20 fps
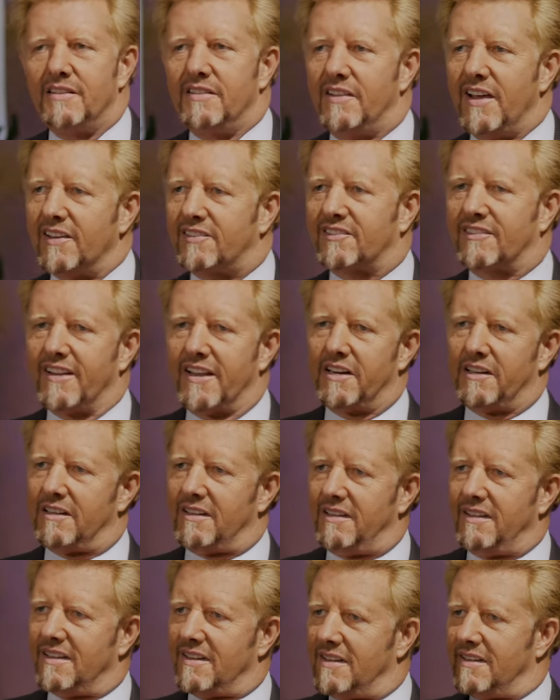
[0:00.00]
this
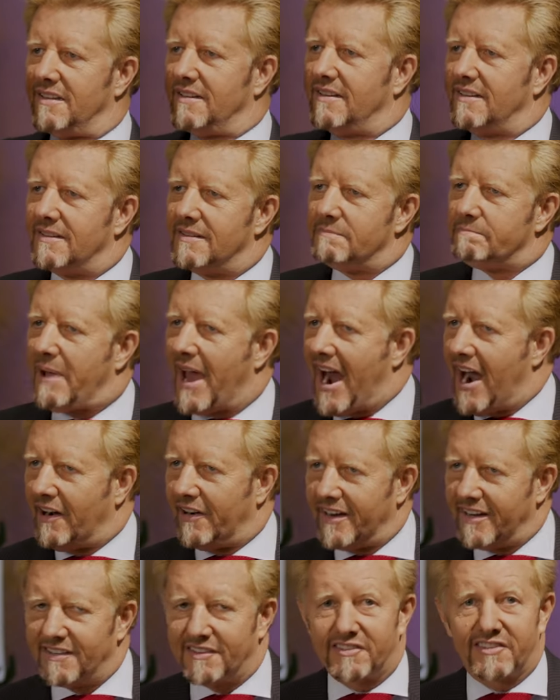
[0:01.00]
little
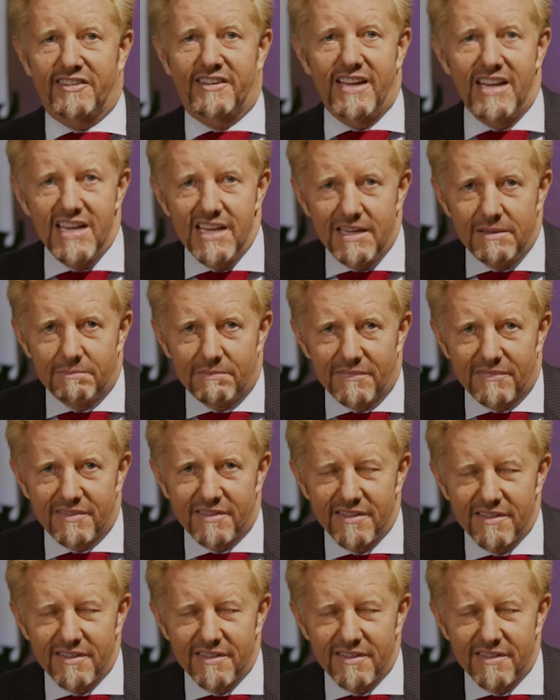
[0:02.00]
parrot schemed